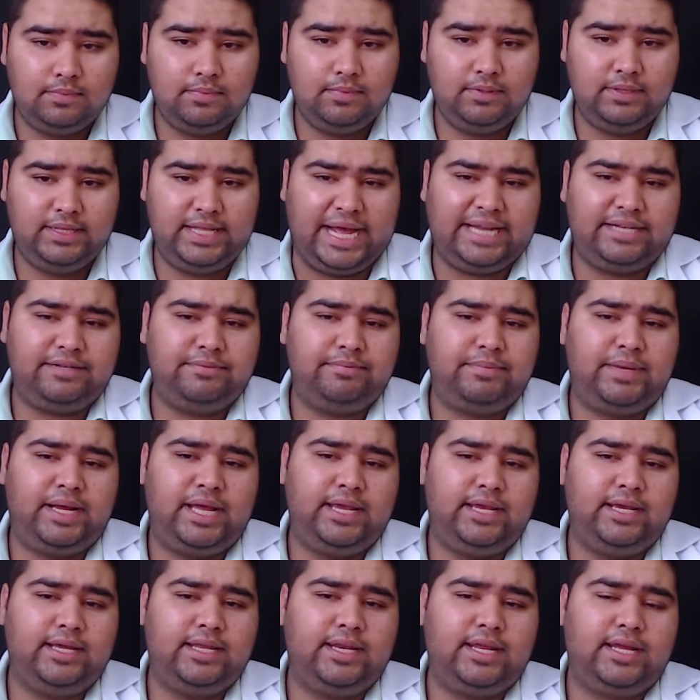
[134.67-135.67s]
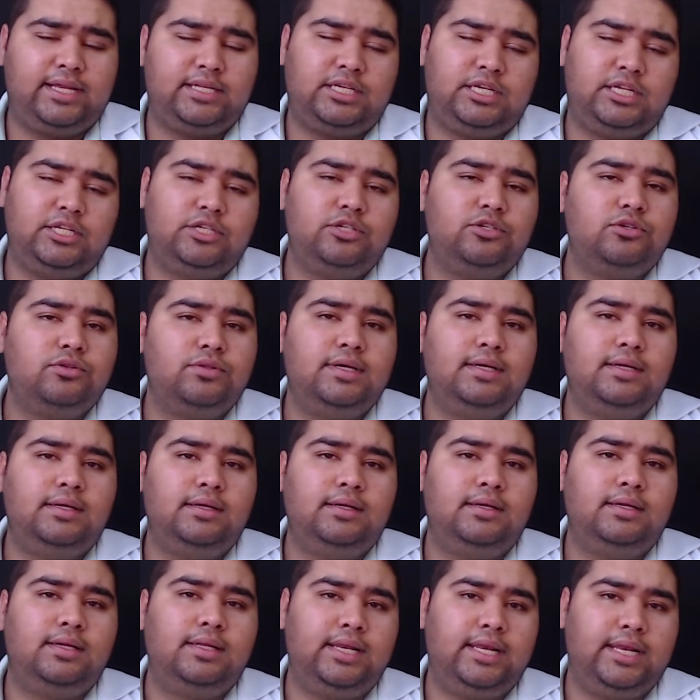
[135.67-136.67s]
that migrate into
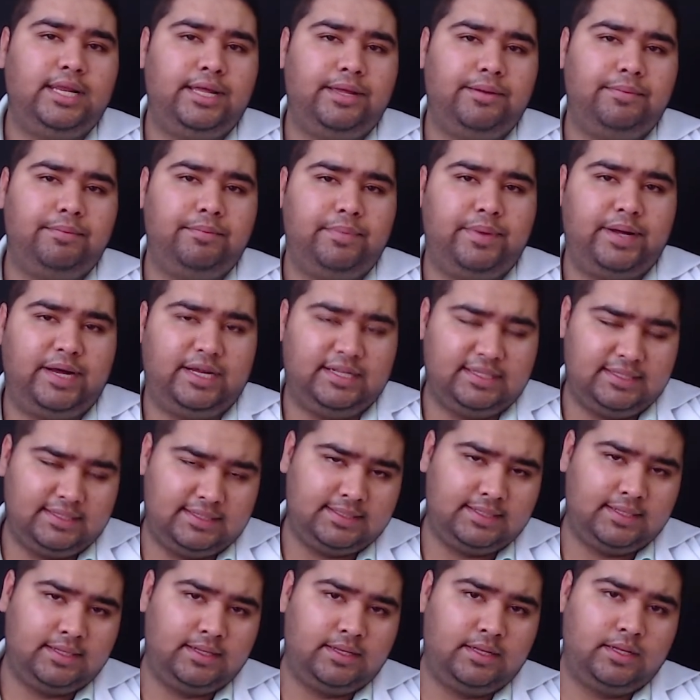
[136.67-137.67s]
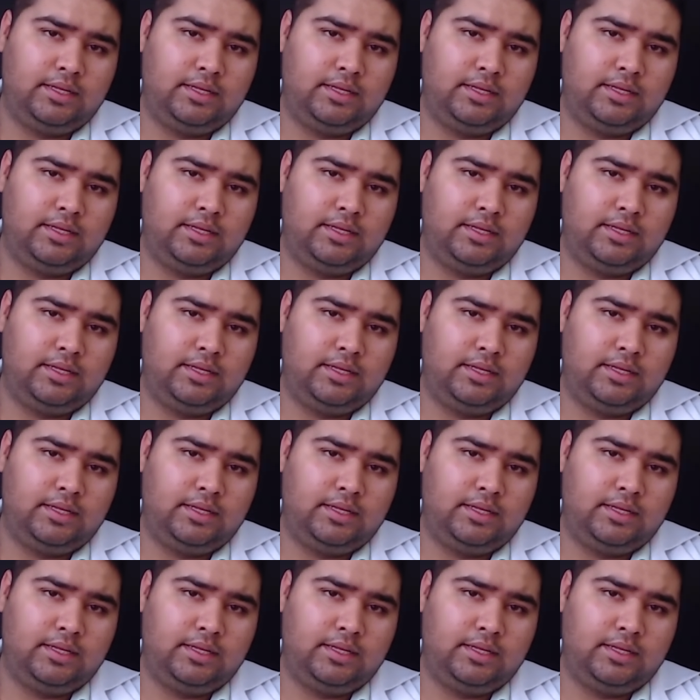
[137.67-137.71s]
the limb buds.